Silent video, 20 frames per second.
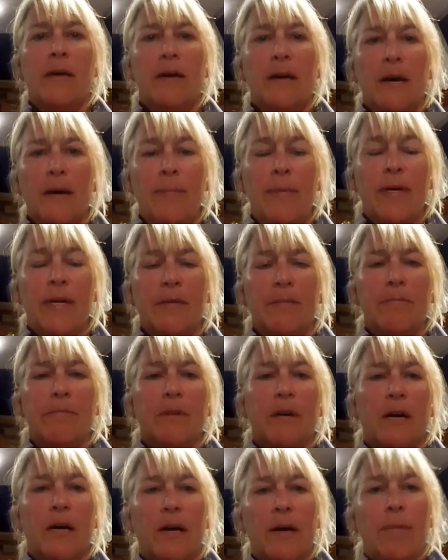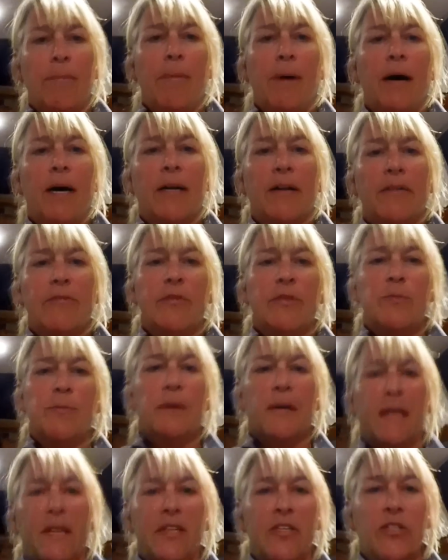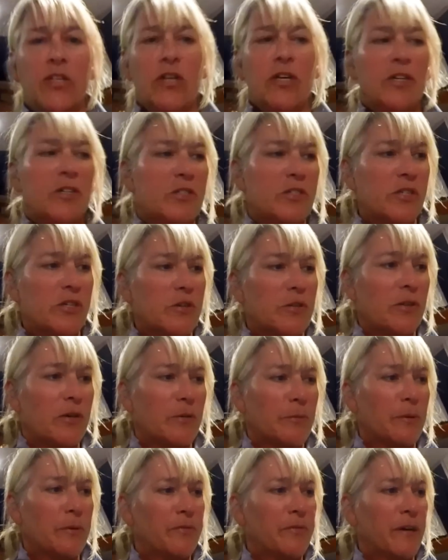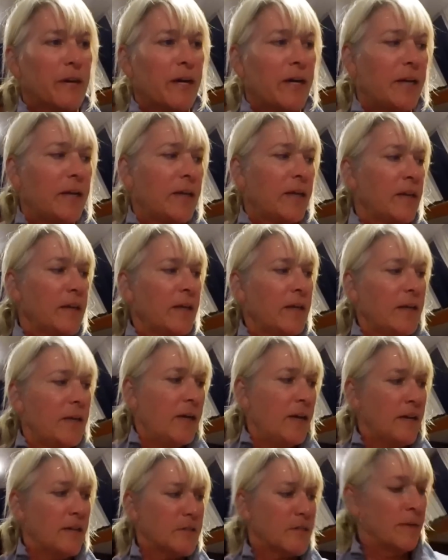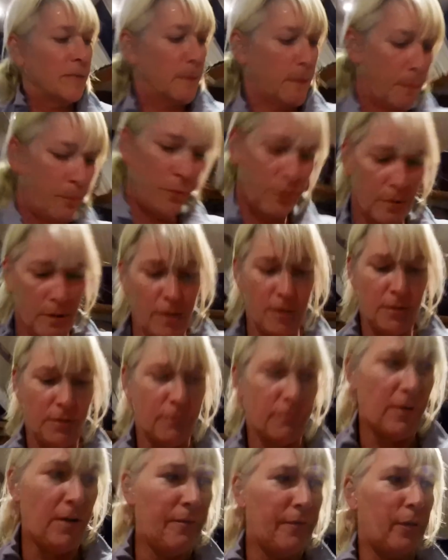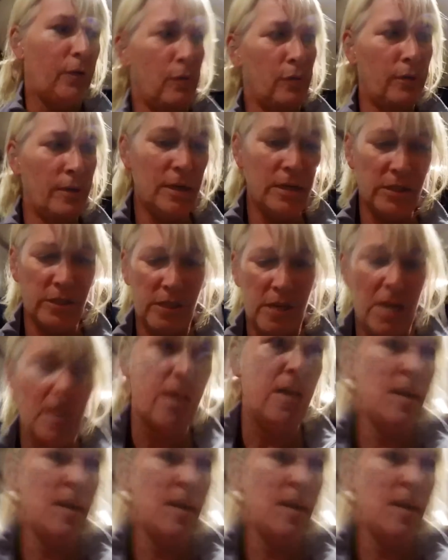a big pot of spaghetti sauce so that we've got something to put on the raviolis.